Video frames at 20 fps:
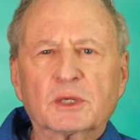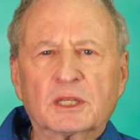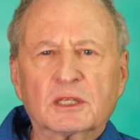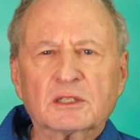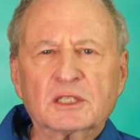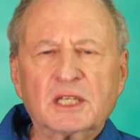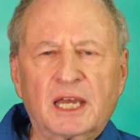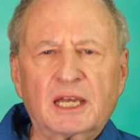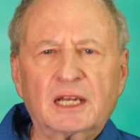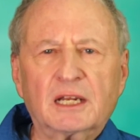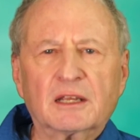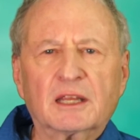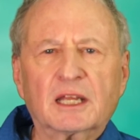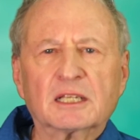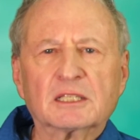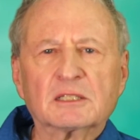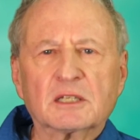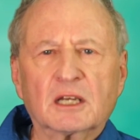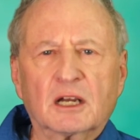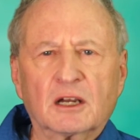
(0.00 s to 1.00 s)
data
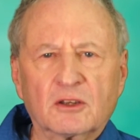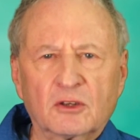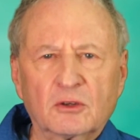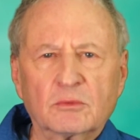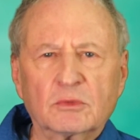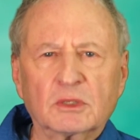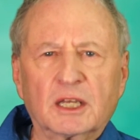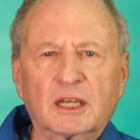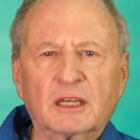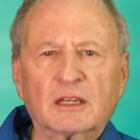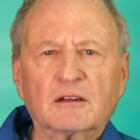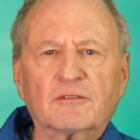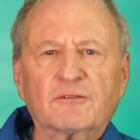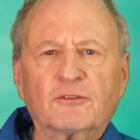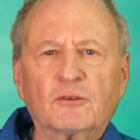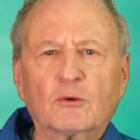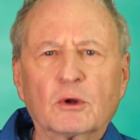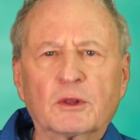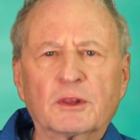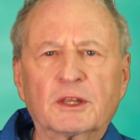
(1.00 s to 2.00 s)
that's accumulated
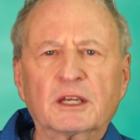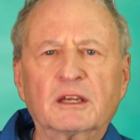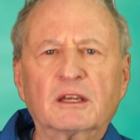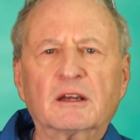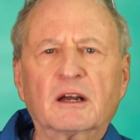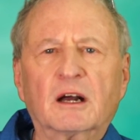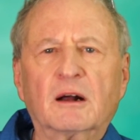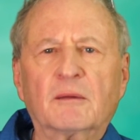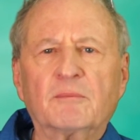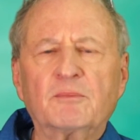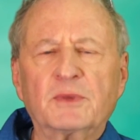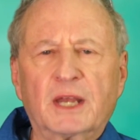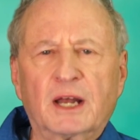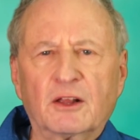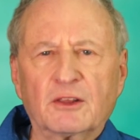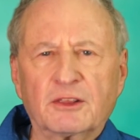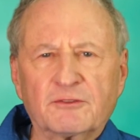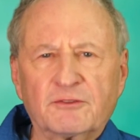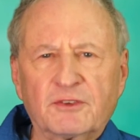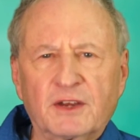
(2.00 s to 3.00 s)
for the
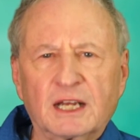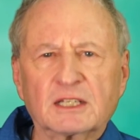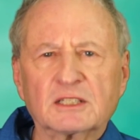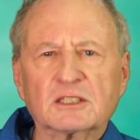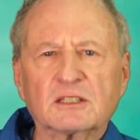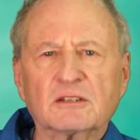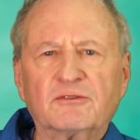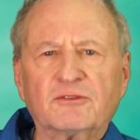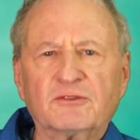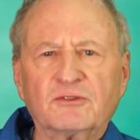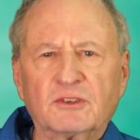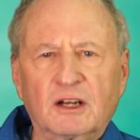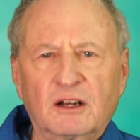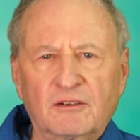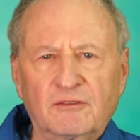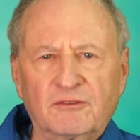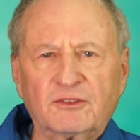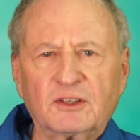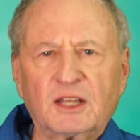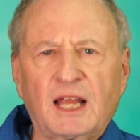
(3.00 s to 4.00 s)
health effects of
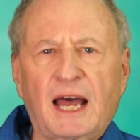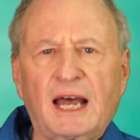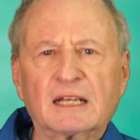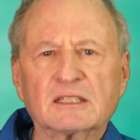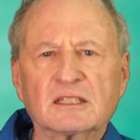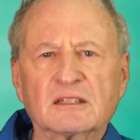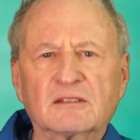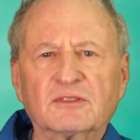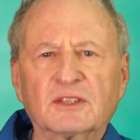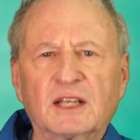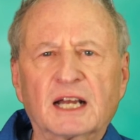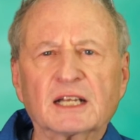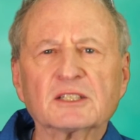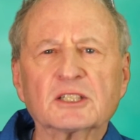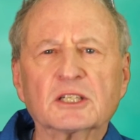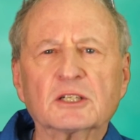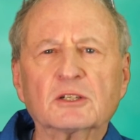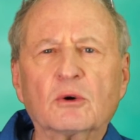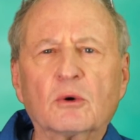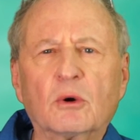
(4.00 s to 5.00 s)
flax and
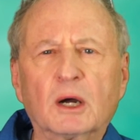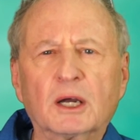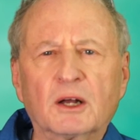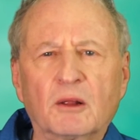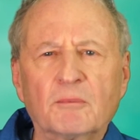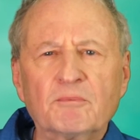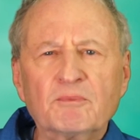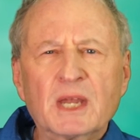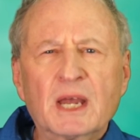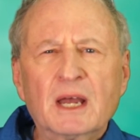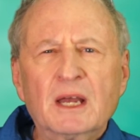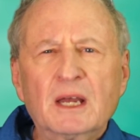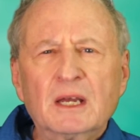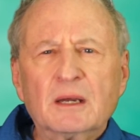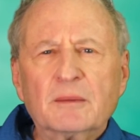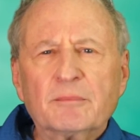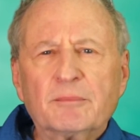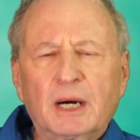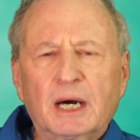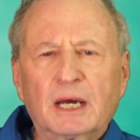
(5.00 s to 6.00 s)
flaxseed oil.
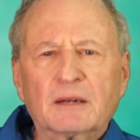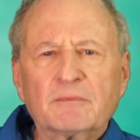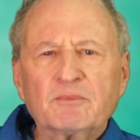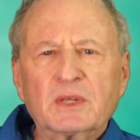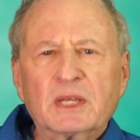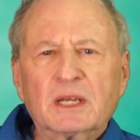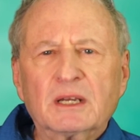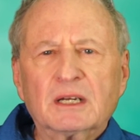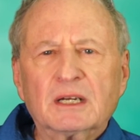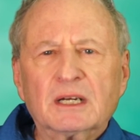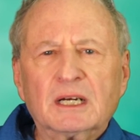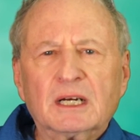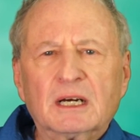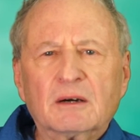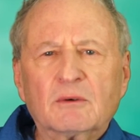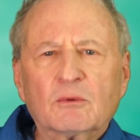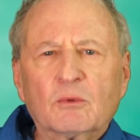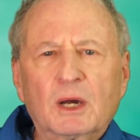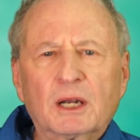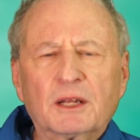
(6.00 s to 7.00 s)
But
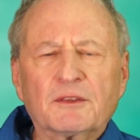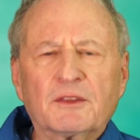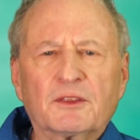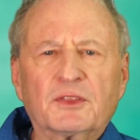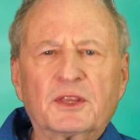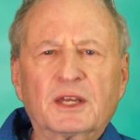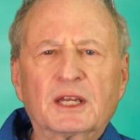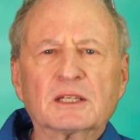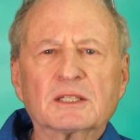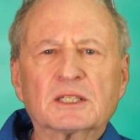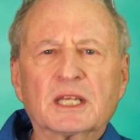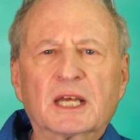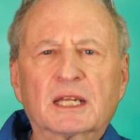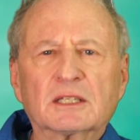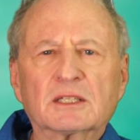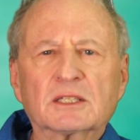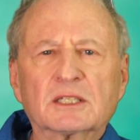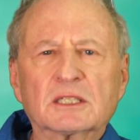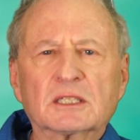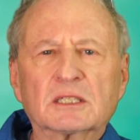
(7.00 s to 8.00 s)
one of the things
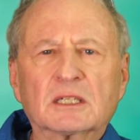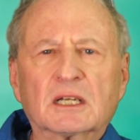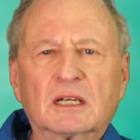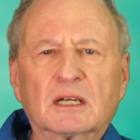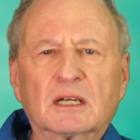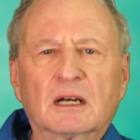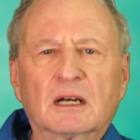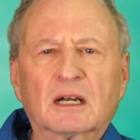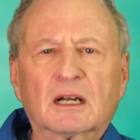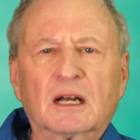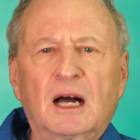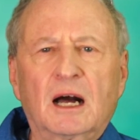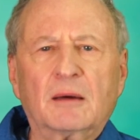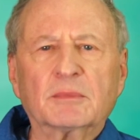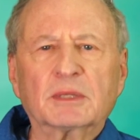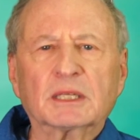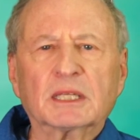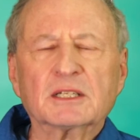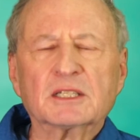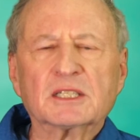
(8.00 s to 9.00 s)
that's
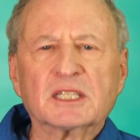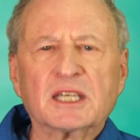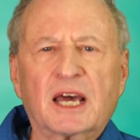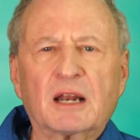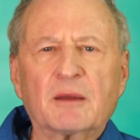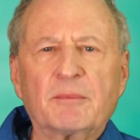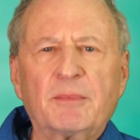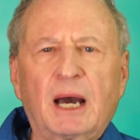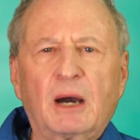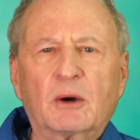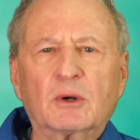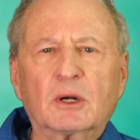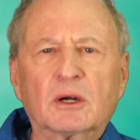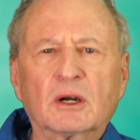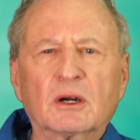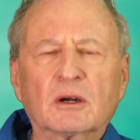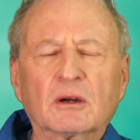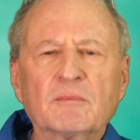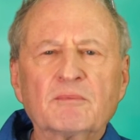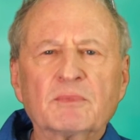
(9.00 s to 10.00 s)
commonly said about
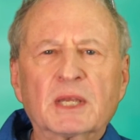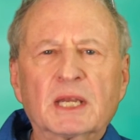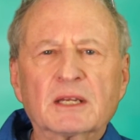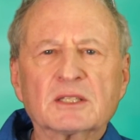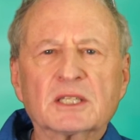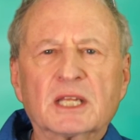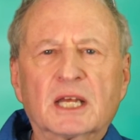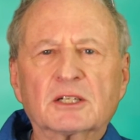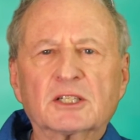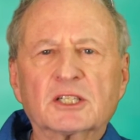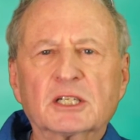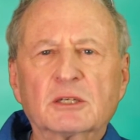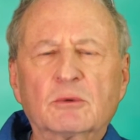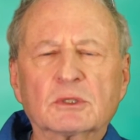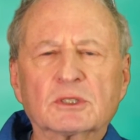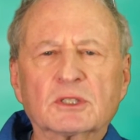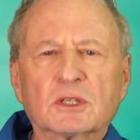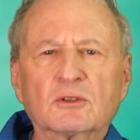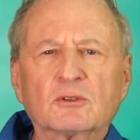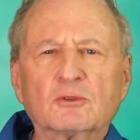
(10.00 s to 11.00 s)
her is that she
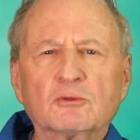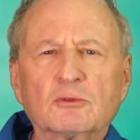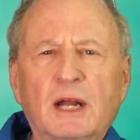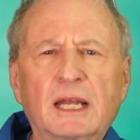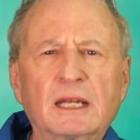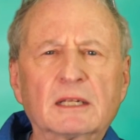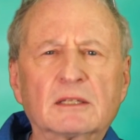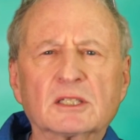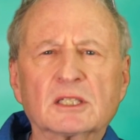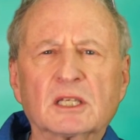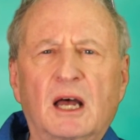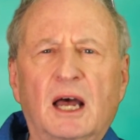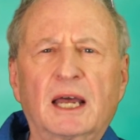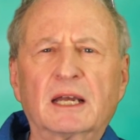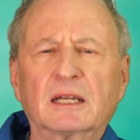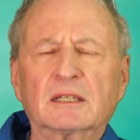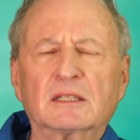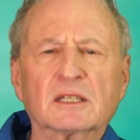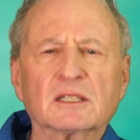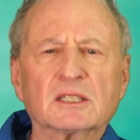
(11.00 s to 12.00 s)
was a great
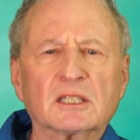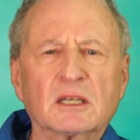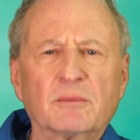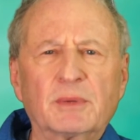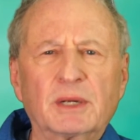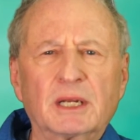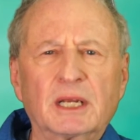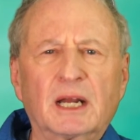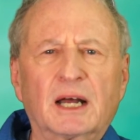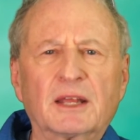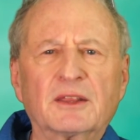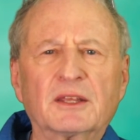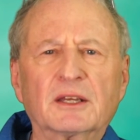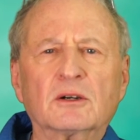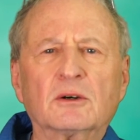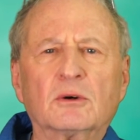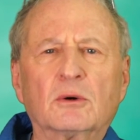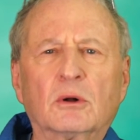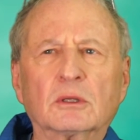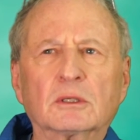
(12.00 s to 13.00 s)
scientist. Somebody, I
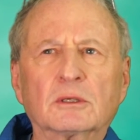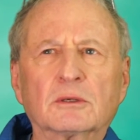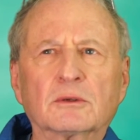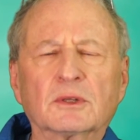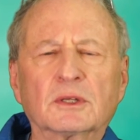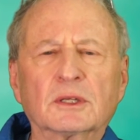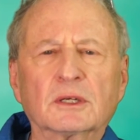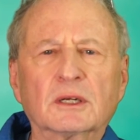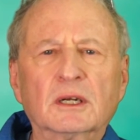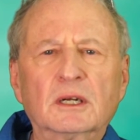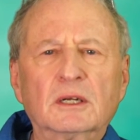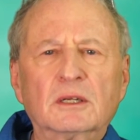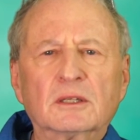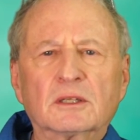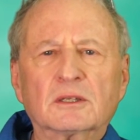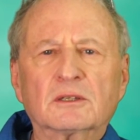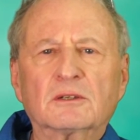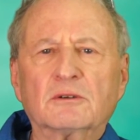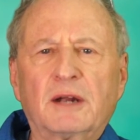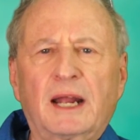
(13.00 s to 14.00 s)
think, called her
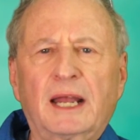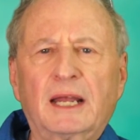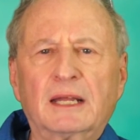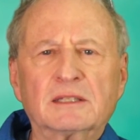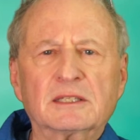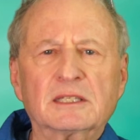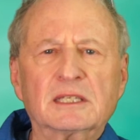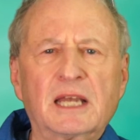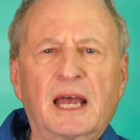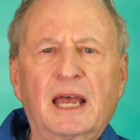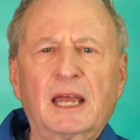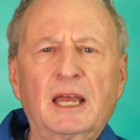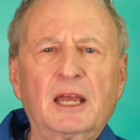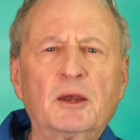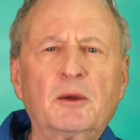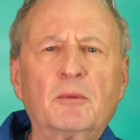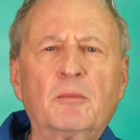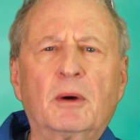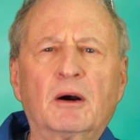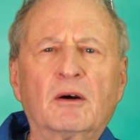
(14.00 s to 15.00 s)
the grand
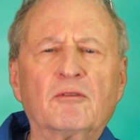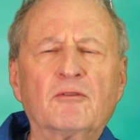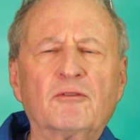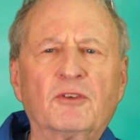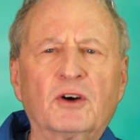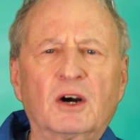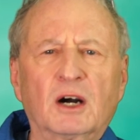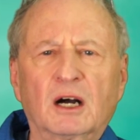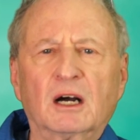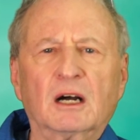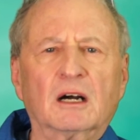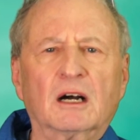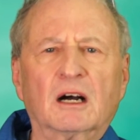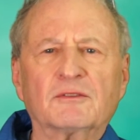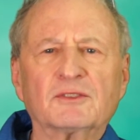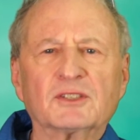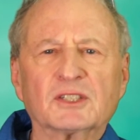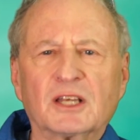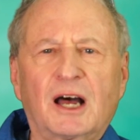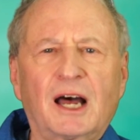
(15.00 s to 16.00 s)
dame
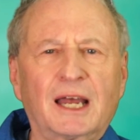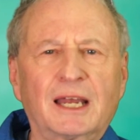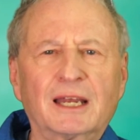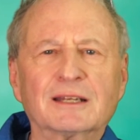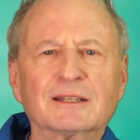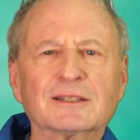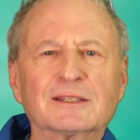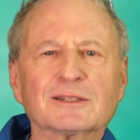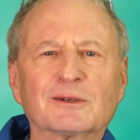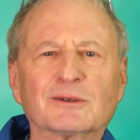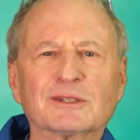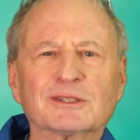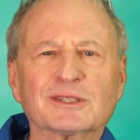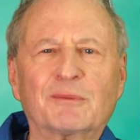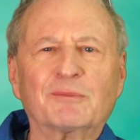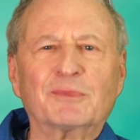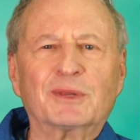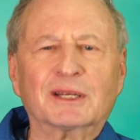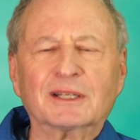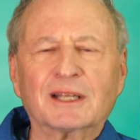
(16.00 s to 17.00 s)
of science or
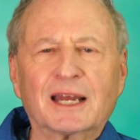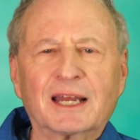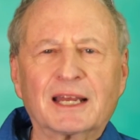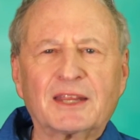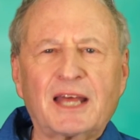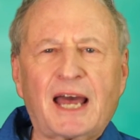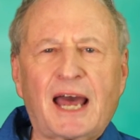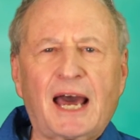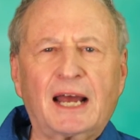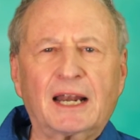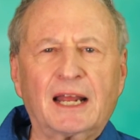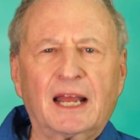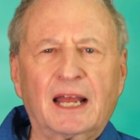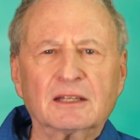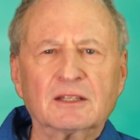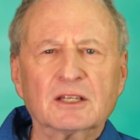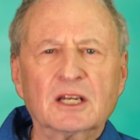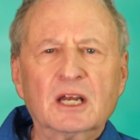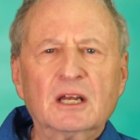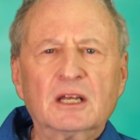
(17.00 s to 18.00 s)
something like that,
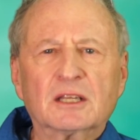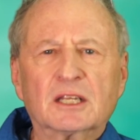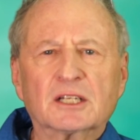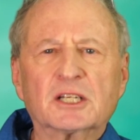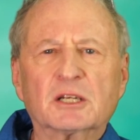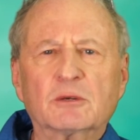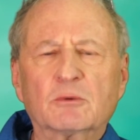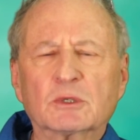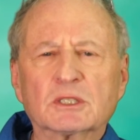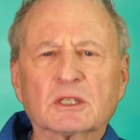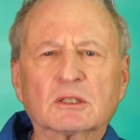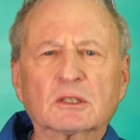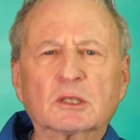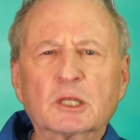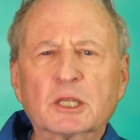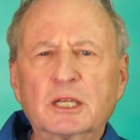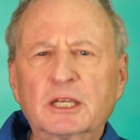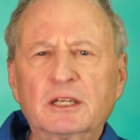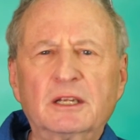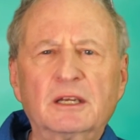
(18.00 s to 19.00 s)
and that she was a
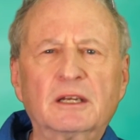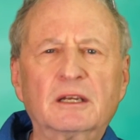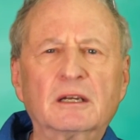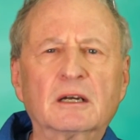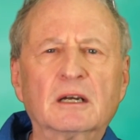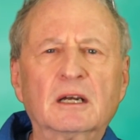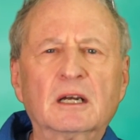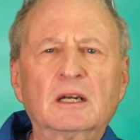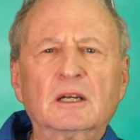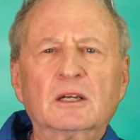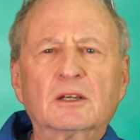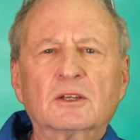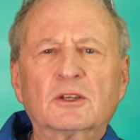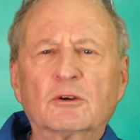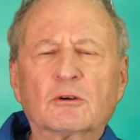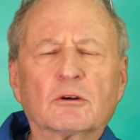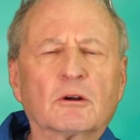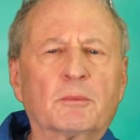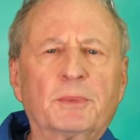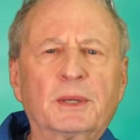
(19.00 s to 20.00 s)
leading
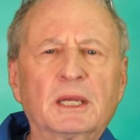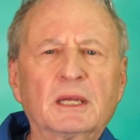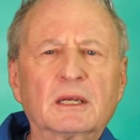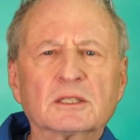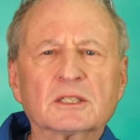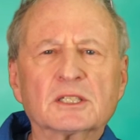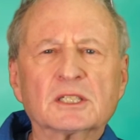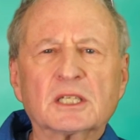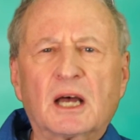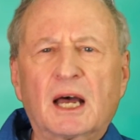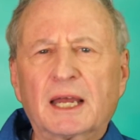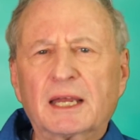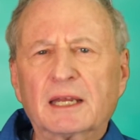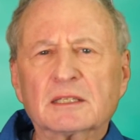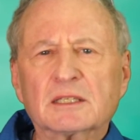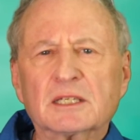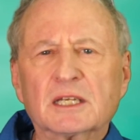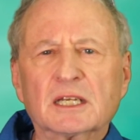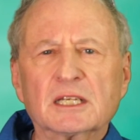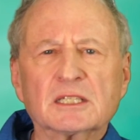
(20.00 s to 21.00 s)
European
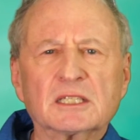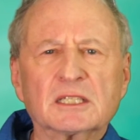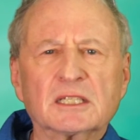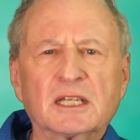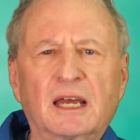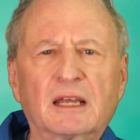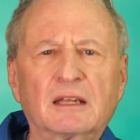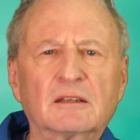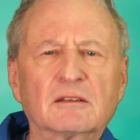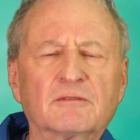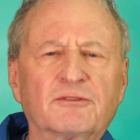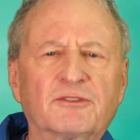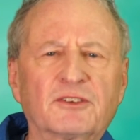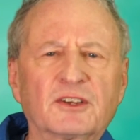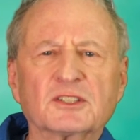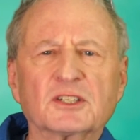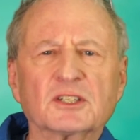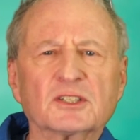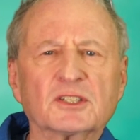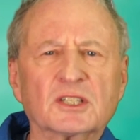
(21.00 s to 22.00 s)
scientist and
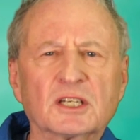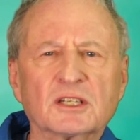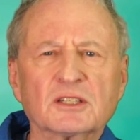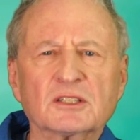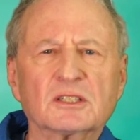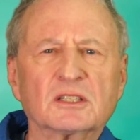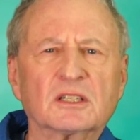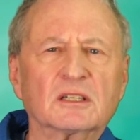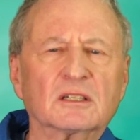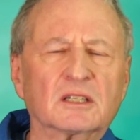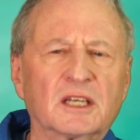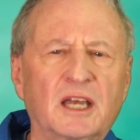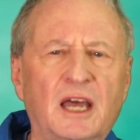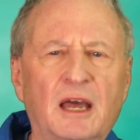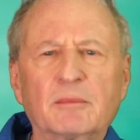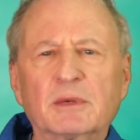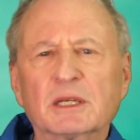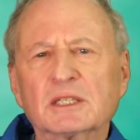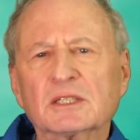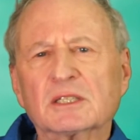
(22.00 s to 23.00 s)
physicist and
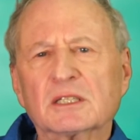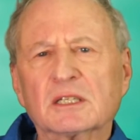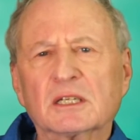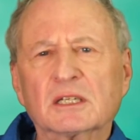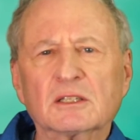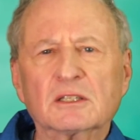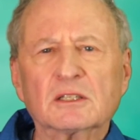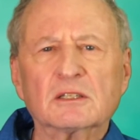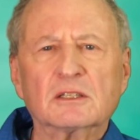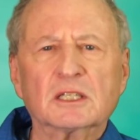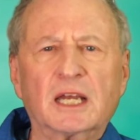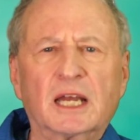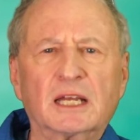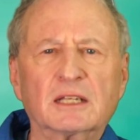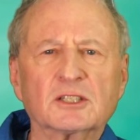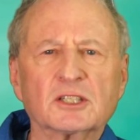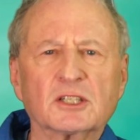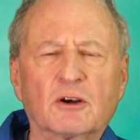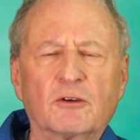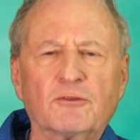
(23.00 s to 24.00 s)
chemist
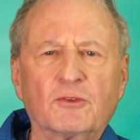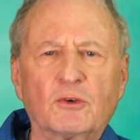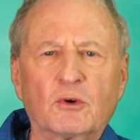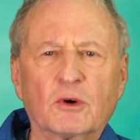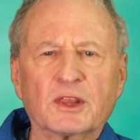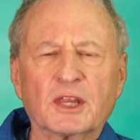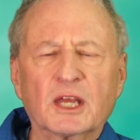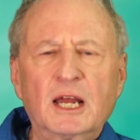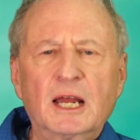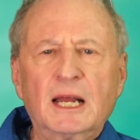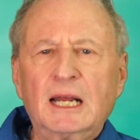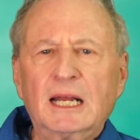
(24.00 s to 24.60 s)
and so forth.